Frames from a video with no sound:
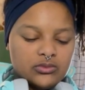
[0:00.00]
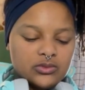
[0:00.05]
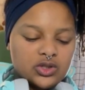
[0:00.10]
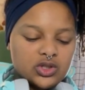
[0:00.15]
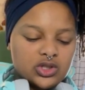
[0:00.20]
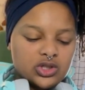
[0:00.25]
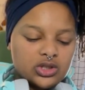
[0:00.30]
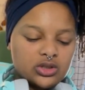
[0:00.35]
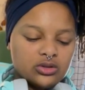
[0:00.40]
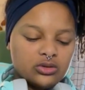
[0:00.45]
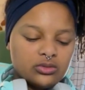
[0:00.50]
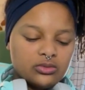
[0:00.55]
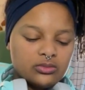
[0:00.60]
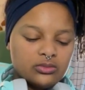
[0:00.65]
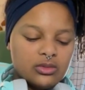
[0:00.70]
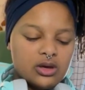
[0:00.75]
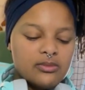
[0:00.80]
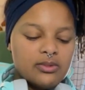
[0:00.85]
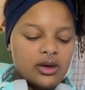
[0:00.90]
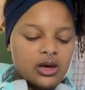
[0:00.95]
chill.
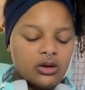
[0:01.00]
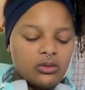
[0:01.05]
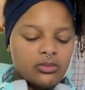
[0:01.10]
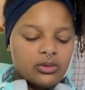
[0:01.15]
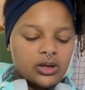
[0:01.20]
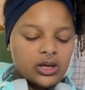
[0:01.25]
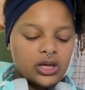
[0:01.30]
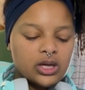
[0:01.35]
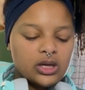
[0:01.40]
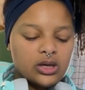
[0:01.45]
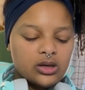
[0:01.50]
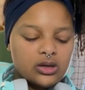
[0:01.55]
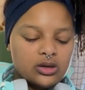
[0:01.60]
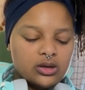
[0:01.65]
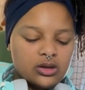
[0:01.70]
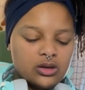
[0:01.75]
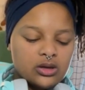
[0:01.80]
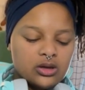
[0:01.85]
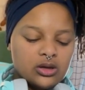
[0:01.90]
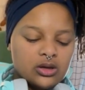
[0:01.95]
Maybe I'll bring
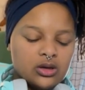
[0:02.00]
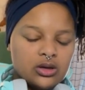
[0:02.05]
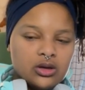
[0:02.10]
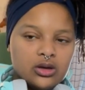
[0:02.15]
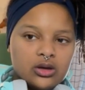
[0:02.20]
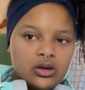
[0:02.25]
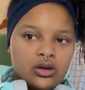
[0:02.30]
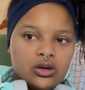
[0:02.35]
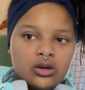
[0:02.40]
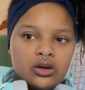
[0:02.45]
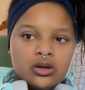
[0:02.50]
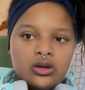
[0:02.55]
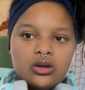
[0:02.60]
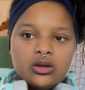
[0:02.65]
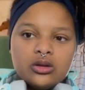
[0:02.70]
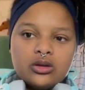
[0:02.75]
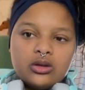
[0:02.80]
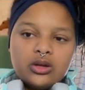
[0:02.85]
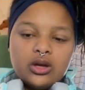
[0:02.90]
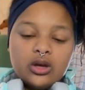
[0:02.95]

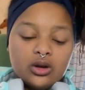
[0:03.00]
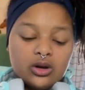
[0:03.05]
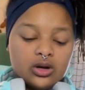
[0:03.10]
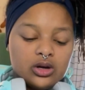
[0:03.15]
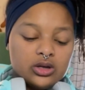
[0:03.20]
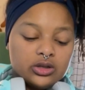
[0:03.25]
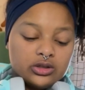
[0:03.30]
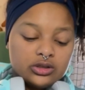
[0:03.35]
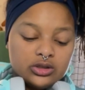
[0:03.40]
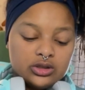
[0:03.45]
the yarn